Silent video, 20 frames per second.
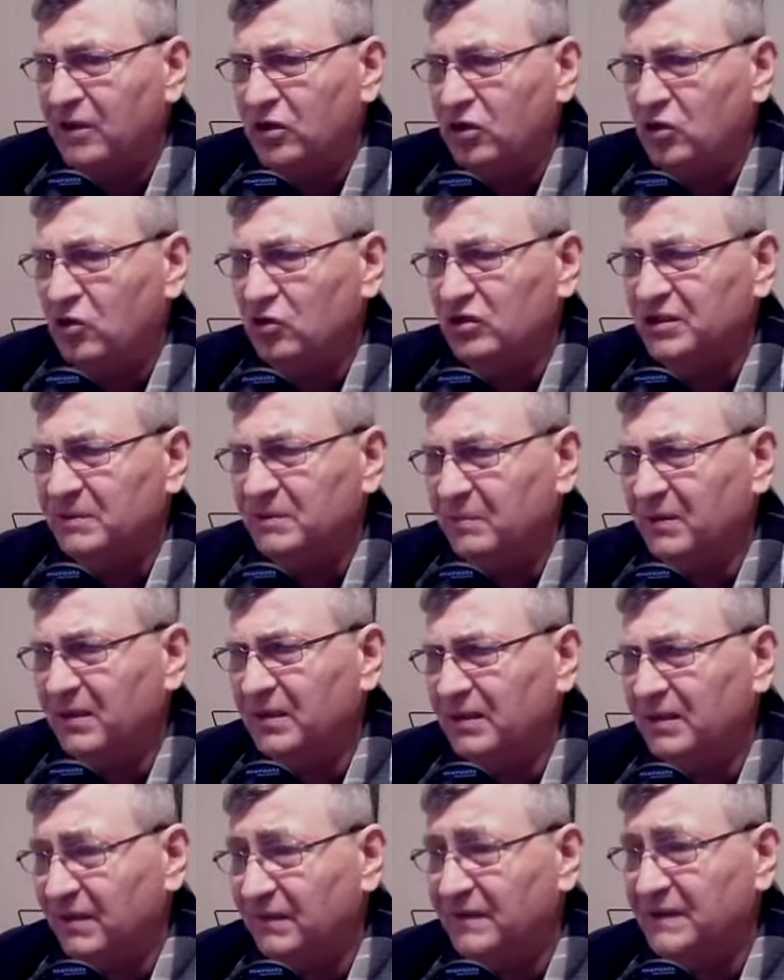You
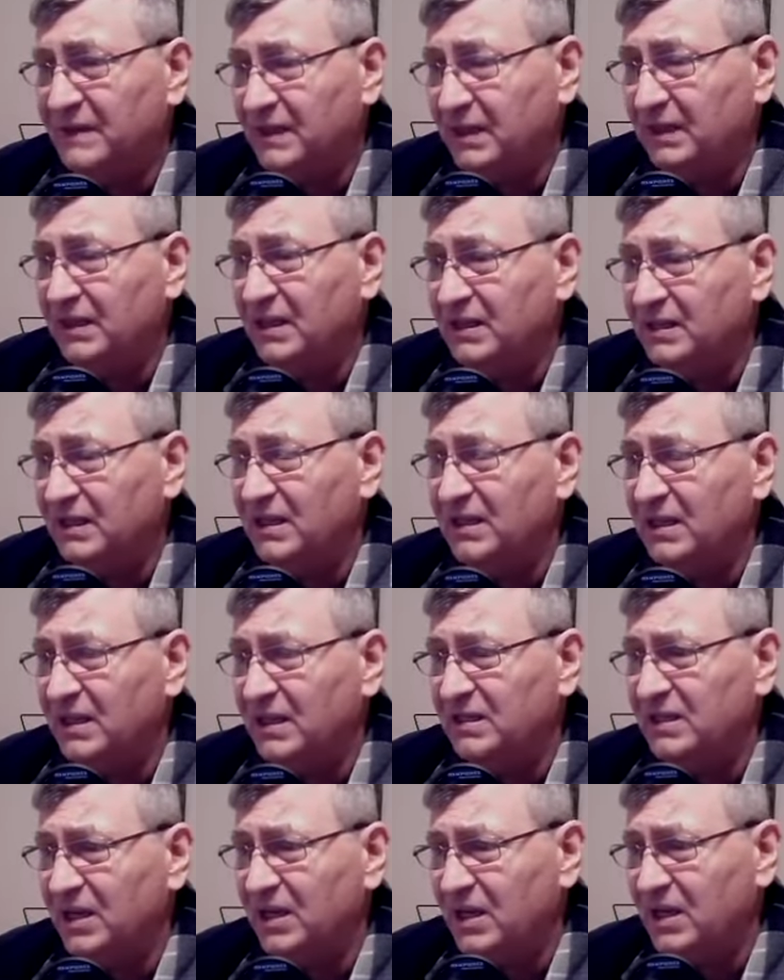spirit of sickness and
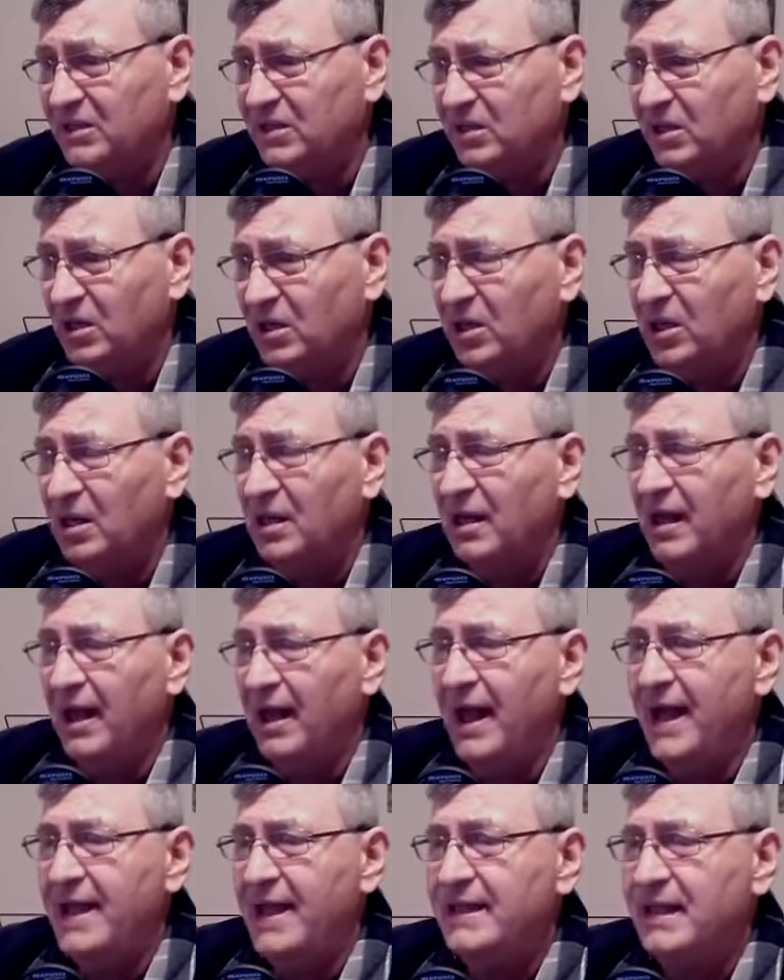disease,
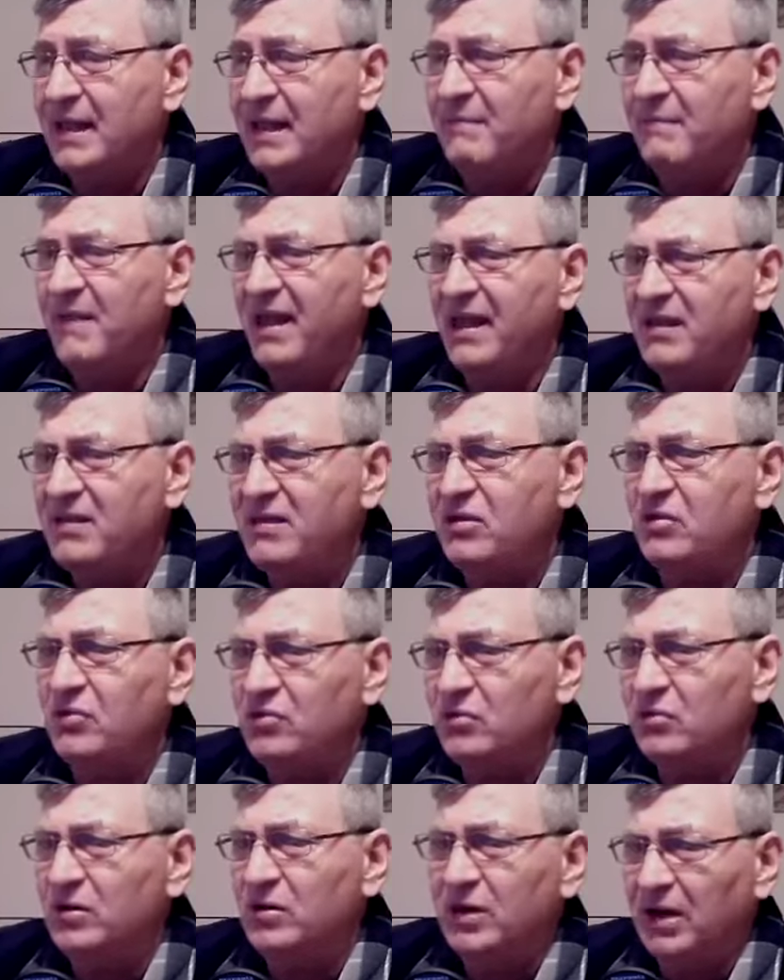I command
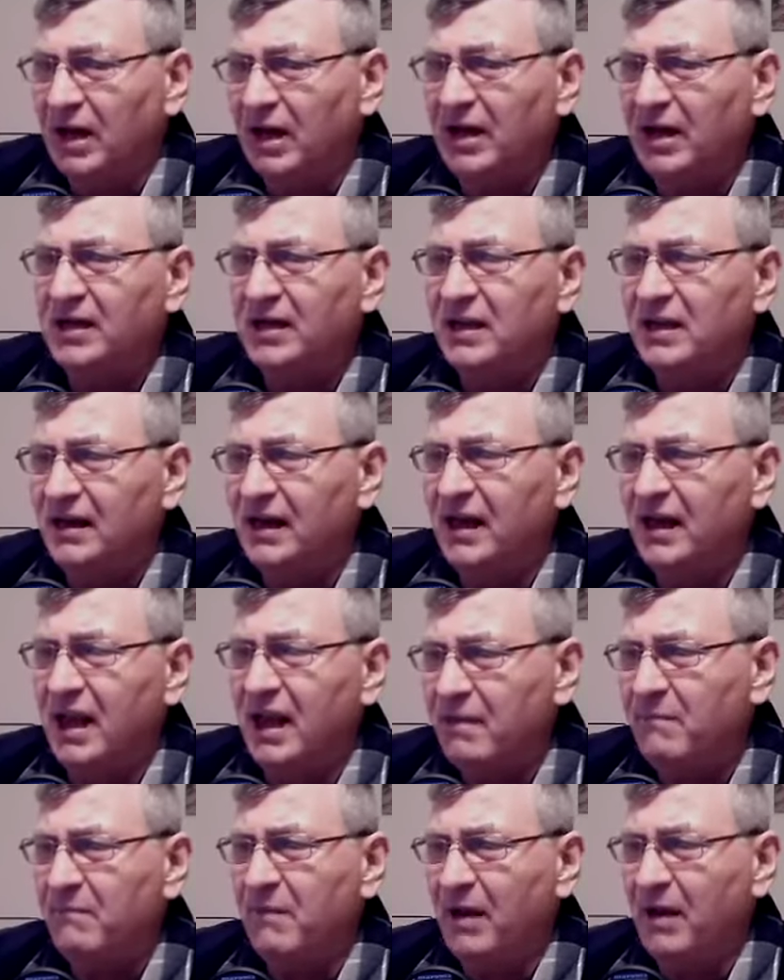you in the
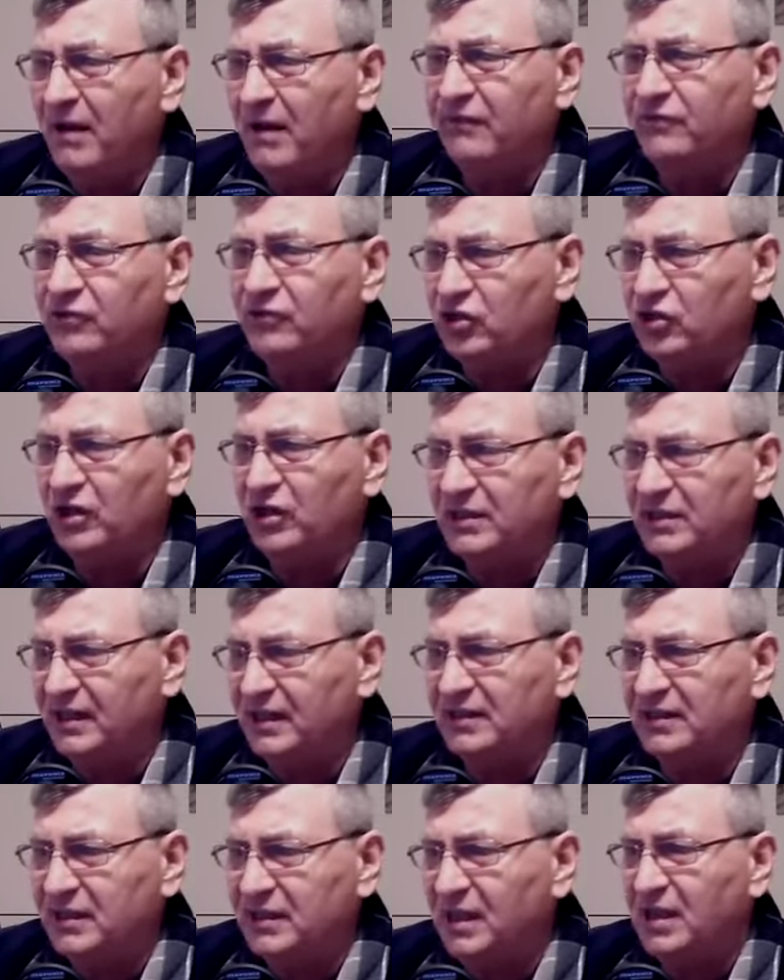name of
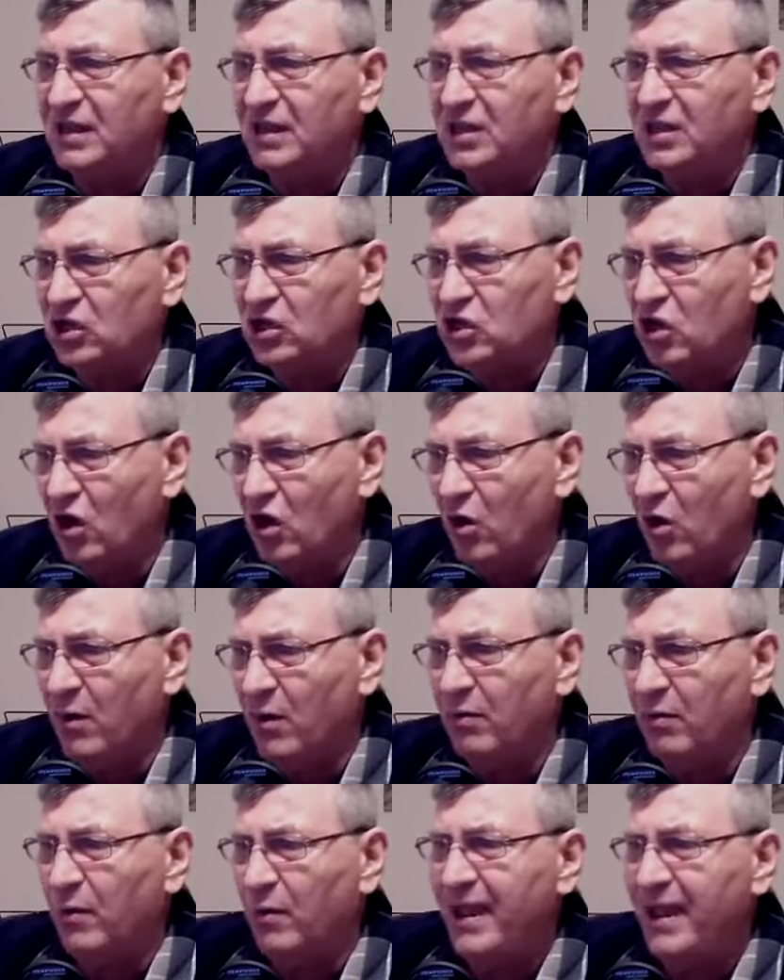Jesus,
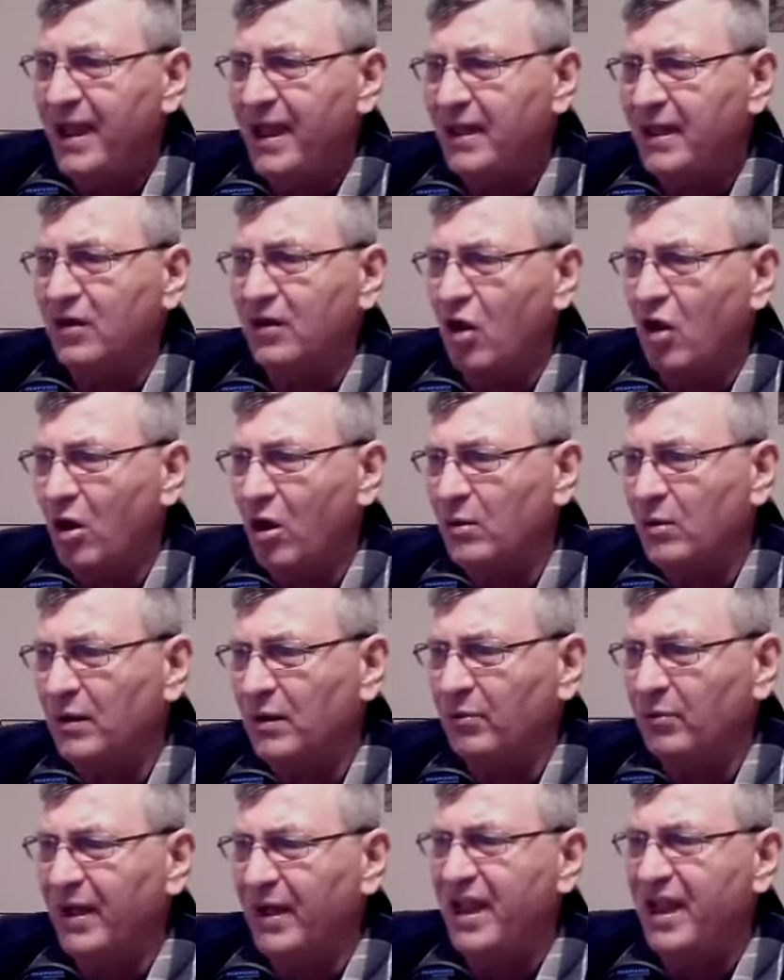go away,
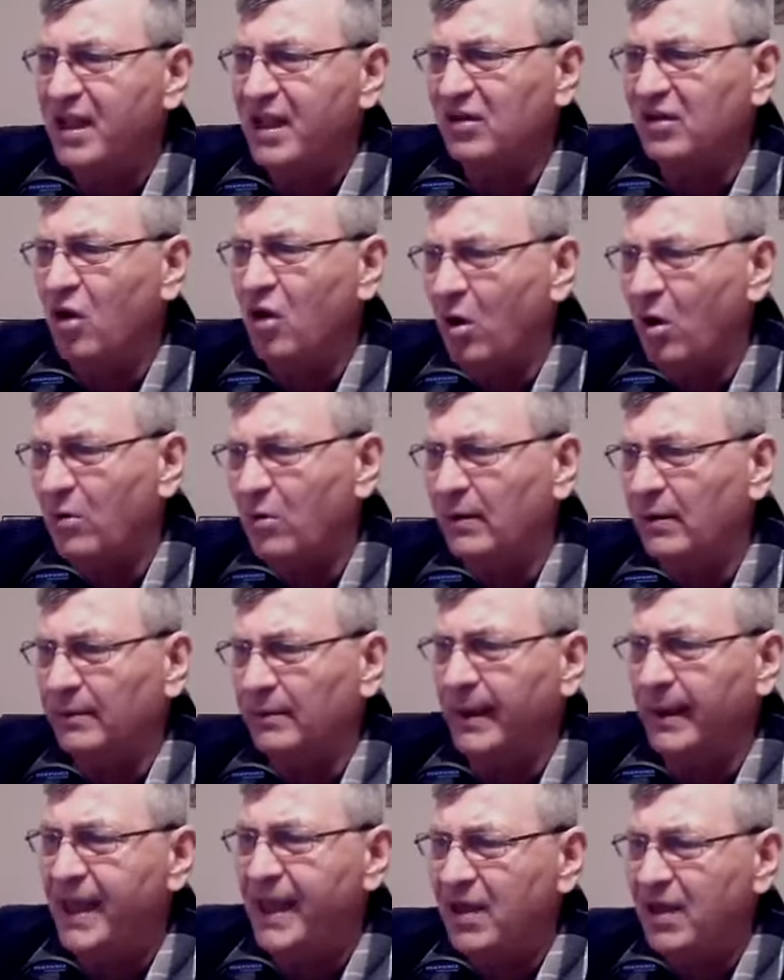go away, go
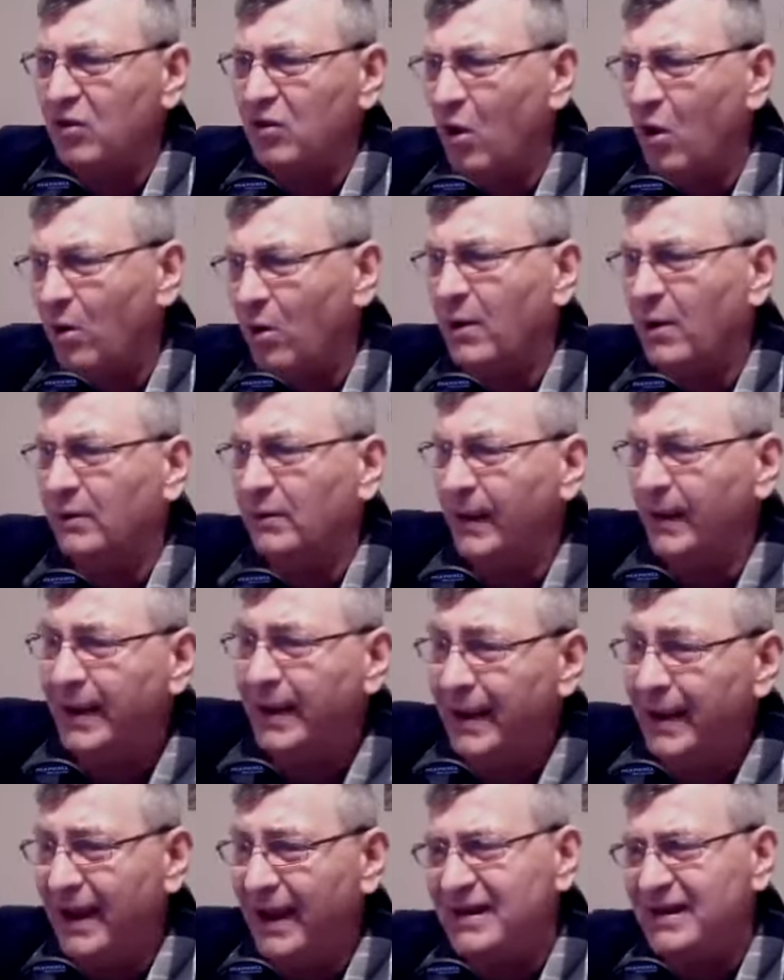away, go
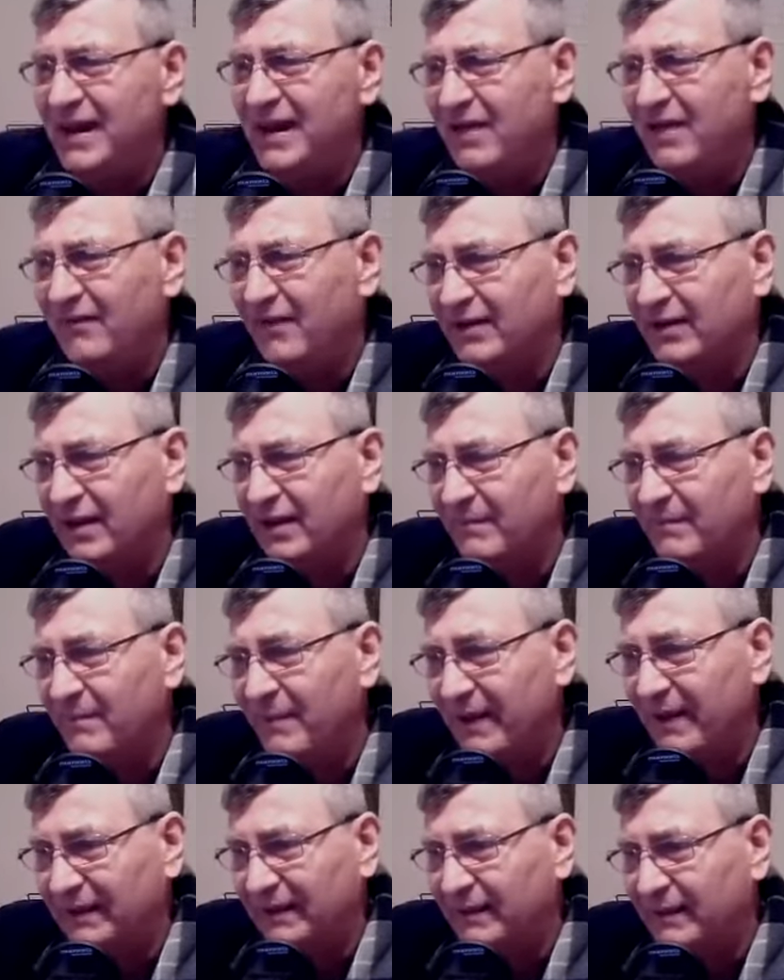away, and never come
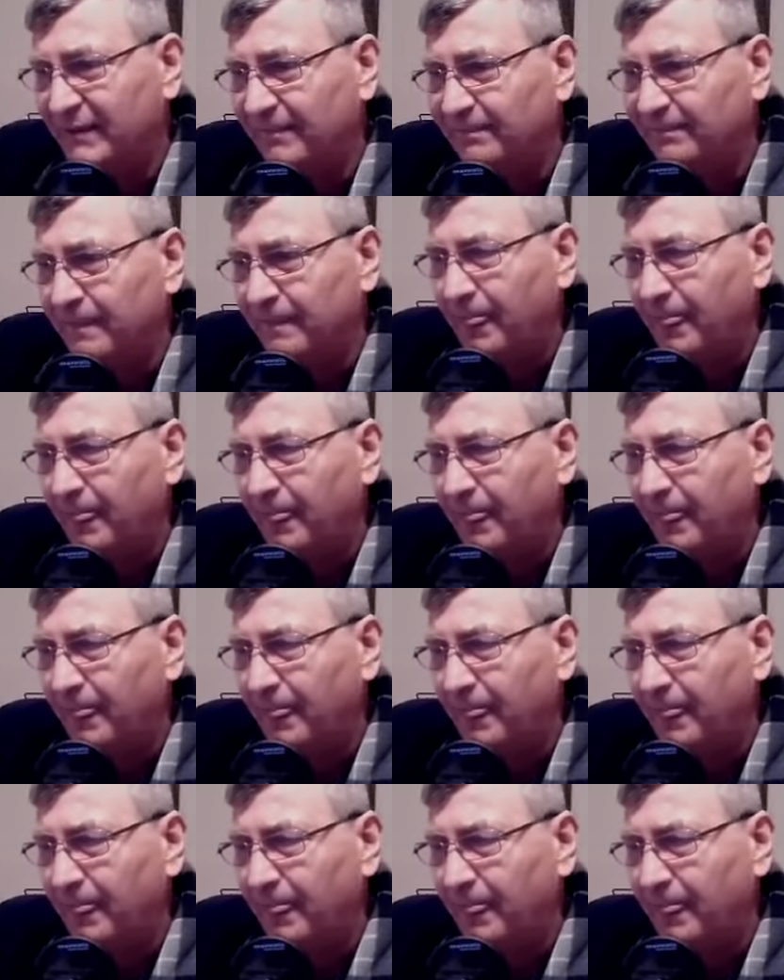back.